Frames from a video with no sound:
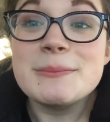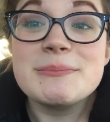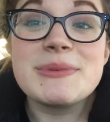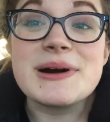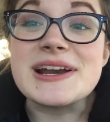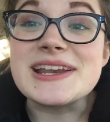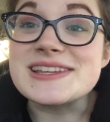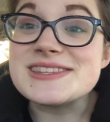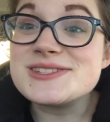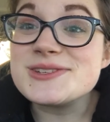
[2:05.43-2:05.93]

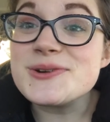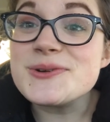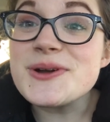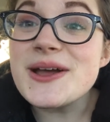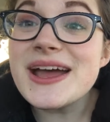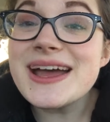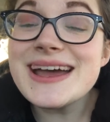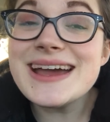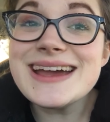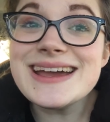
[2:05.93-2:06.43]
But it's
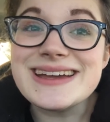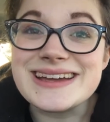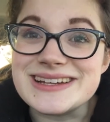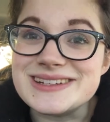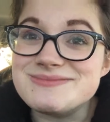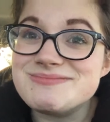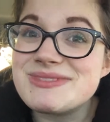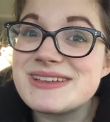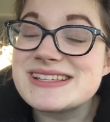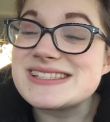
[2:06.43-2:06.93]
okay
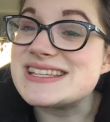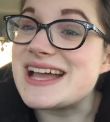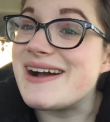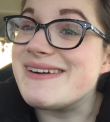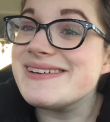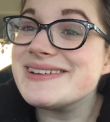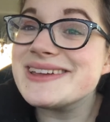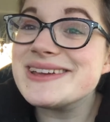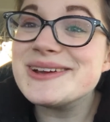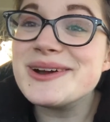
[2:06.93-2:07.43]
because
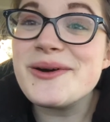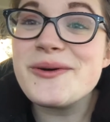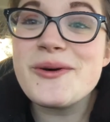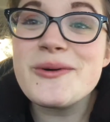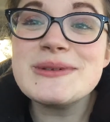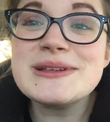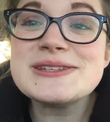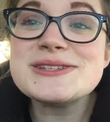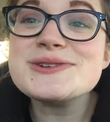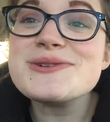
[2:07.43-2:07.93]
now I can go
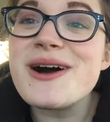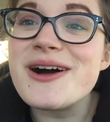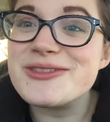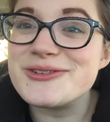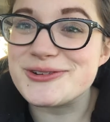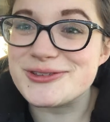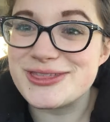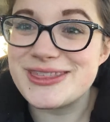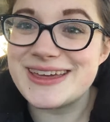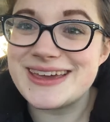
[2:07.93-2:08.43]
home and do
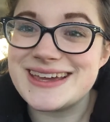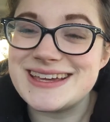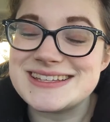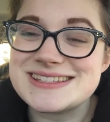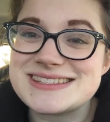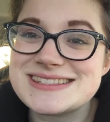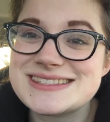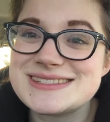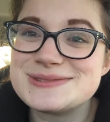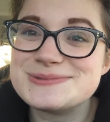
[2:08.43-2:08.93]
other
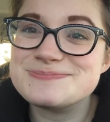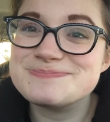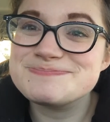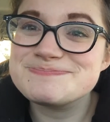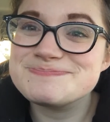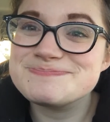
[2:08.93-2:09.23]
things.